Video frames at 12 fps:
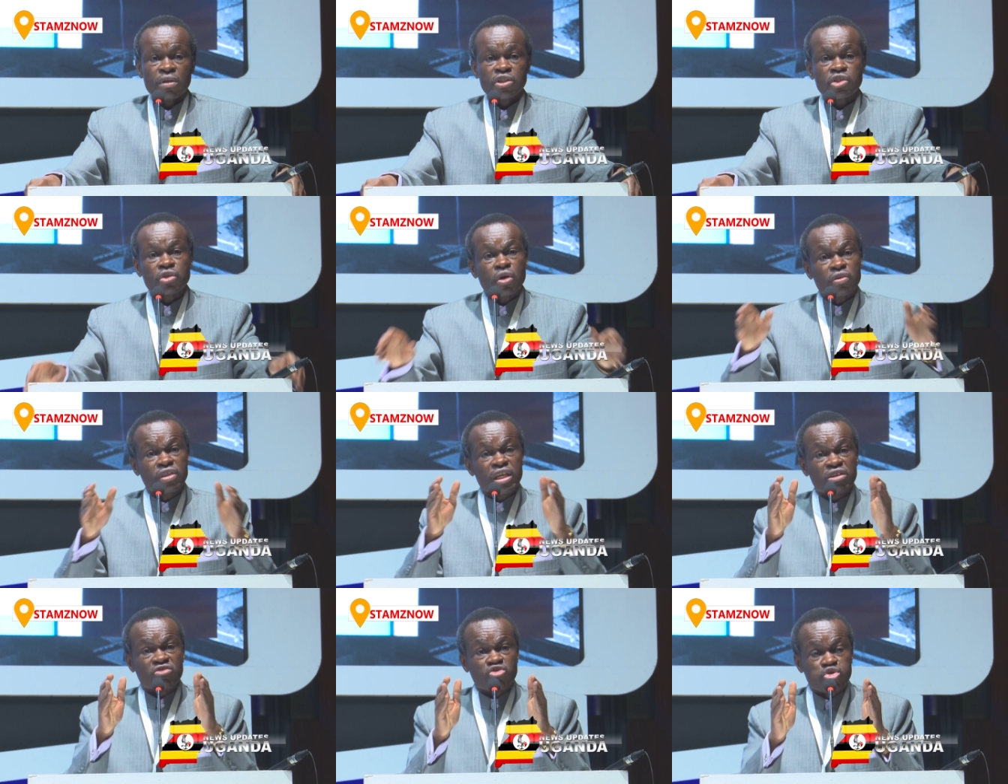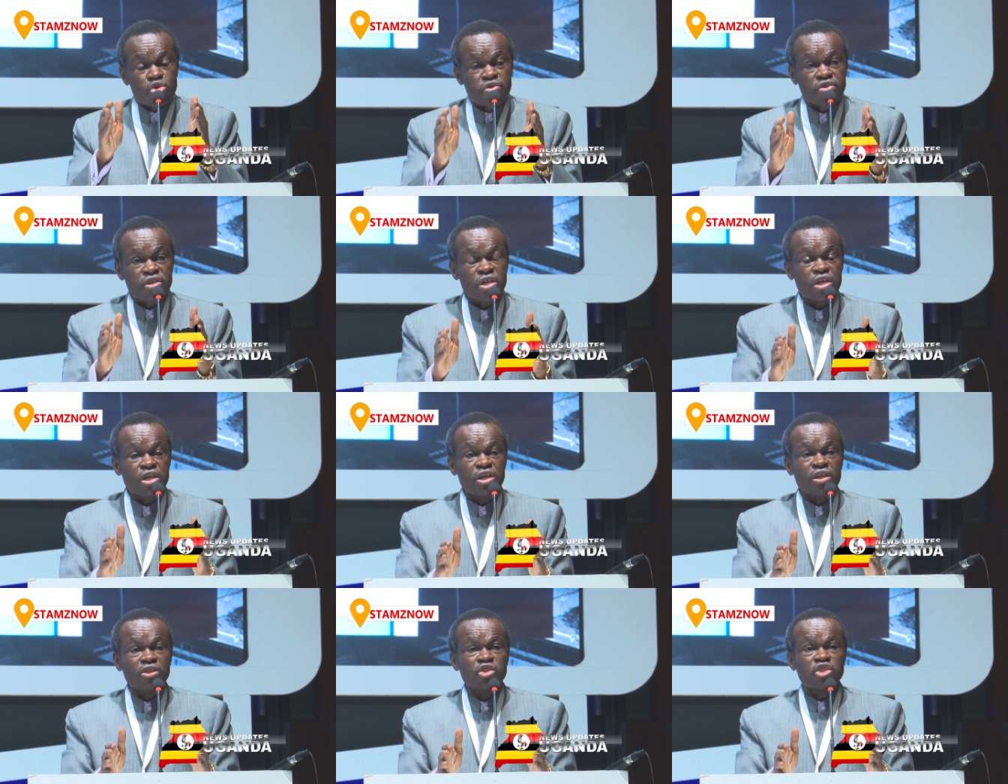So the truth
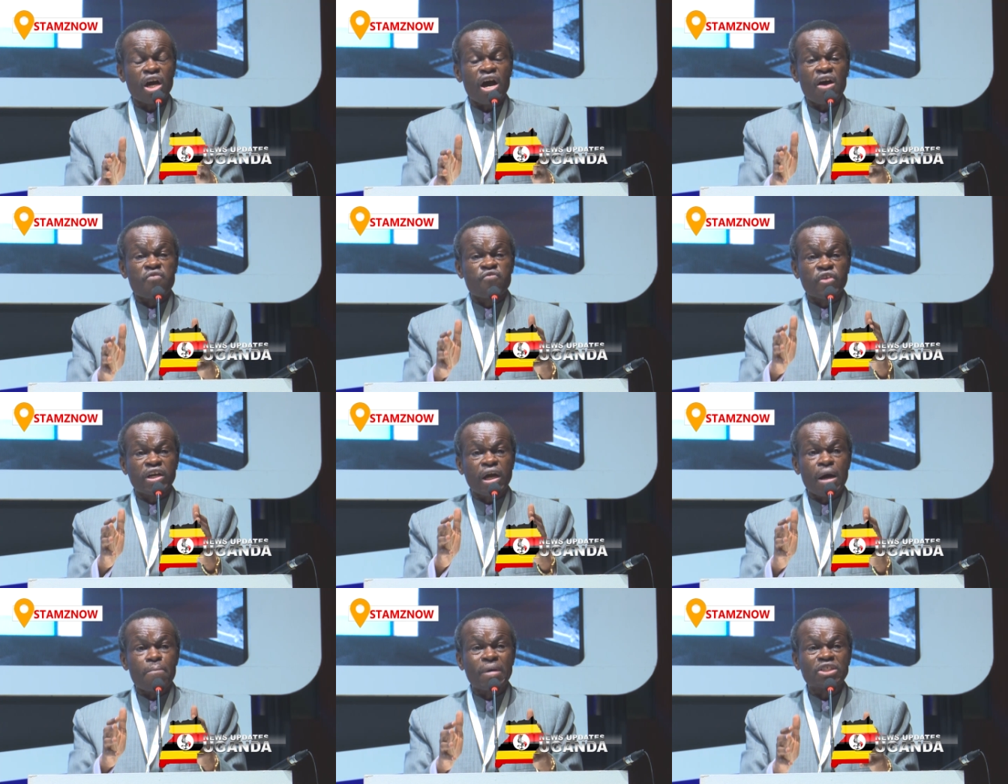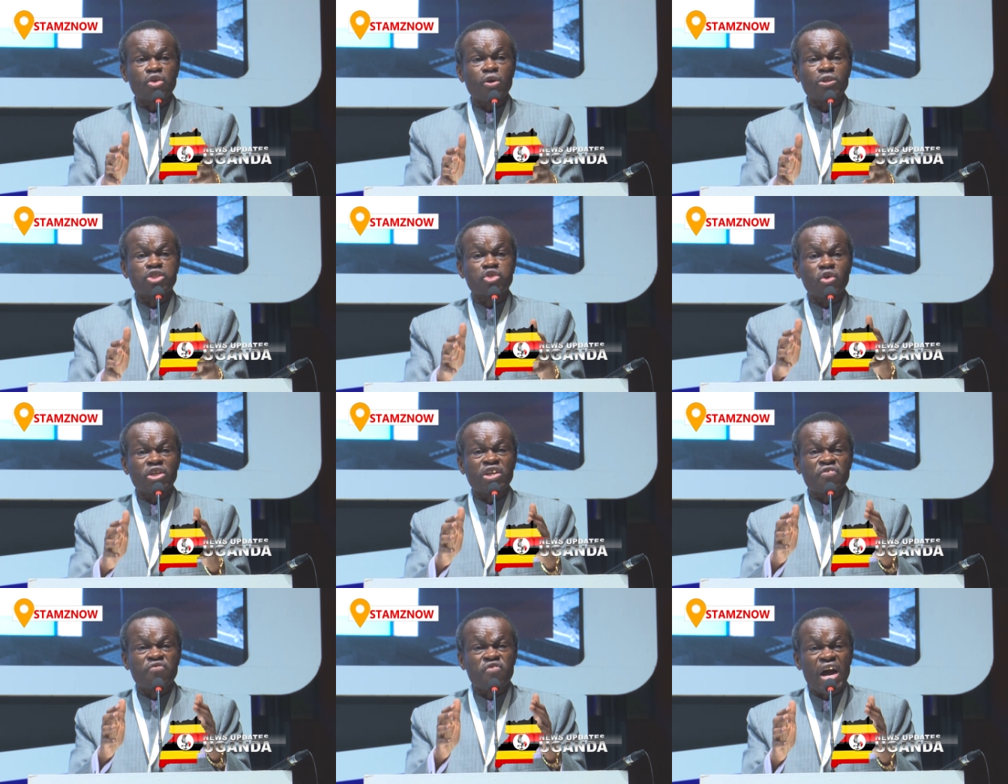is, Africa must also
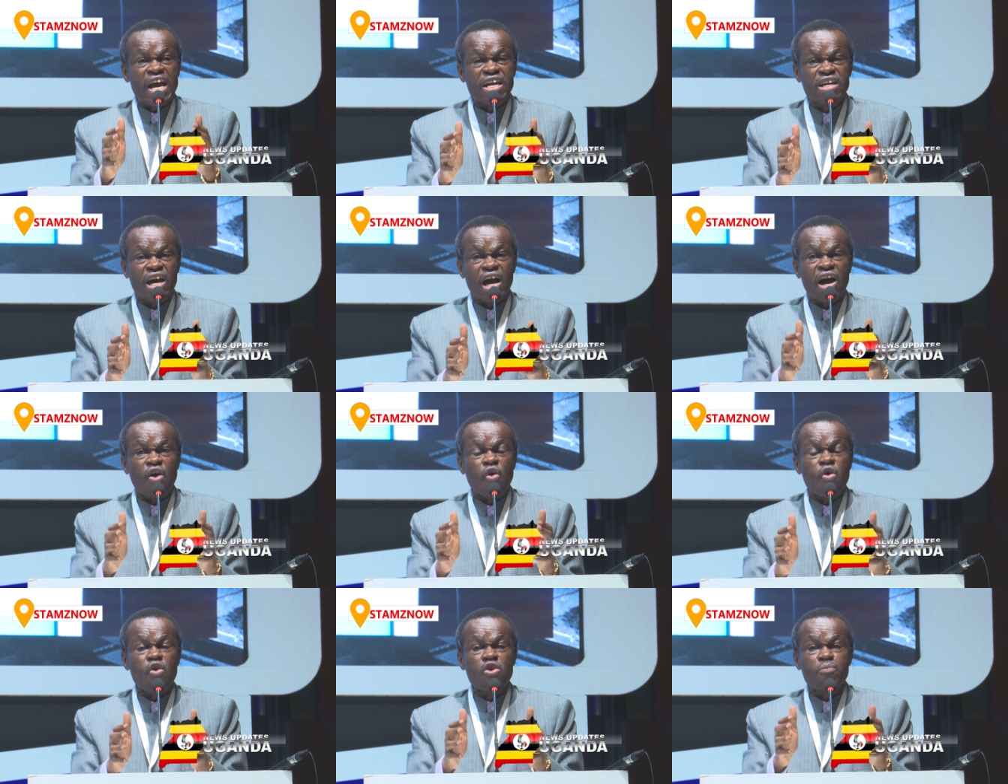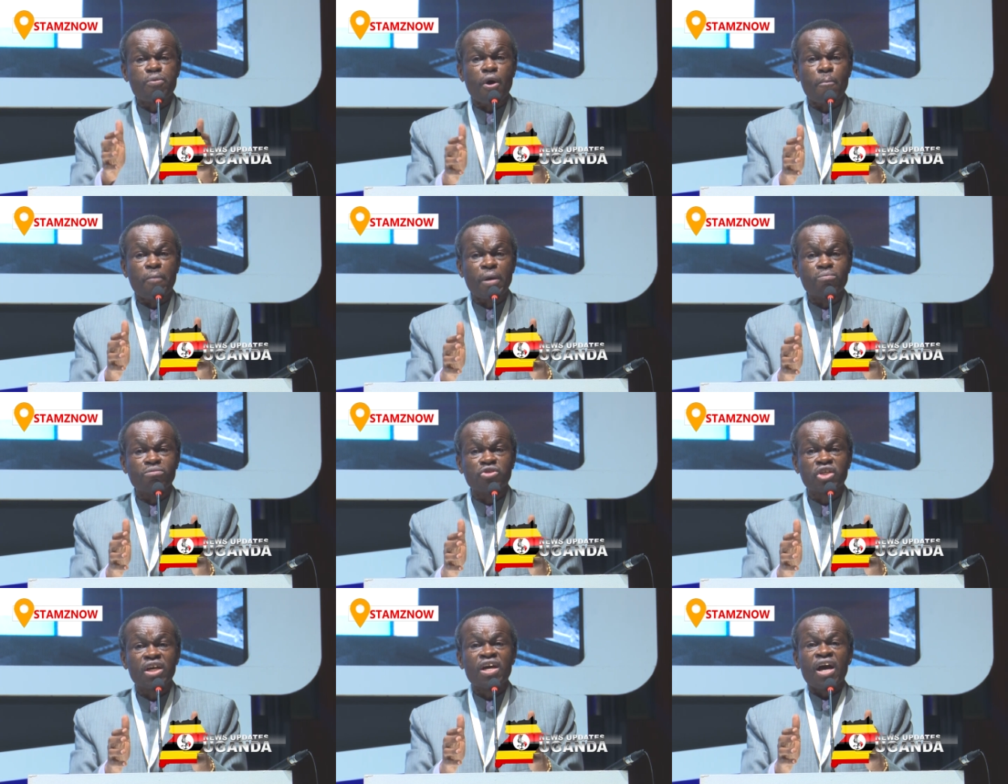define her own problems,